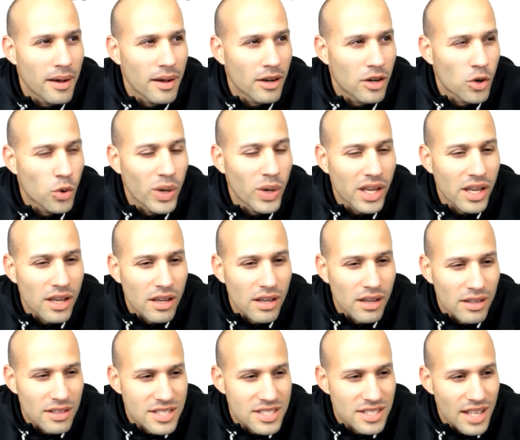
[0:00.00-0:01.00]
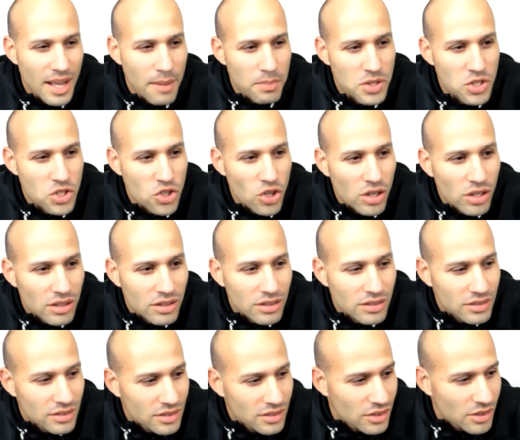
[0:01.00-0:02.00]
quick snapshot
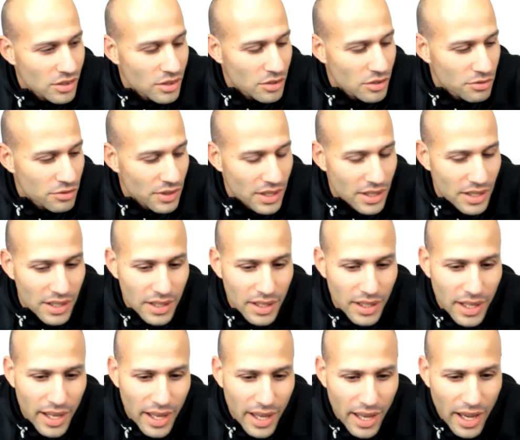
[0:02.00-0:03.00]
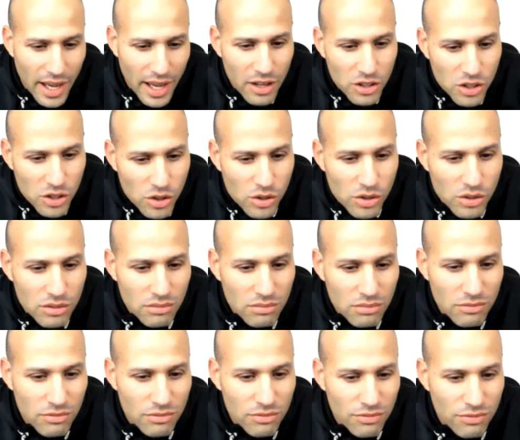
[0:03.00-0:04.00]
of how you
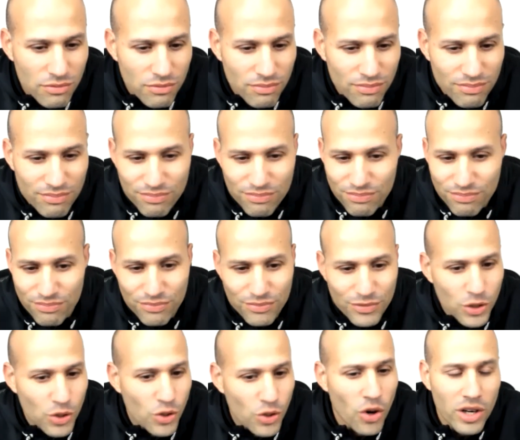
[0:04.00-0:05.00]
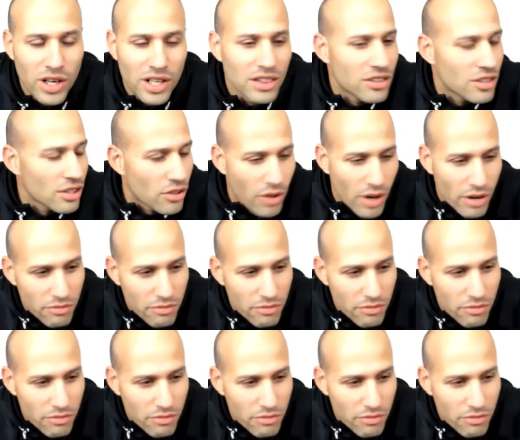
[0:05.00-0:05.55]
got into Krav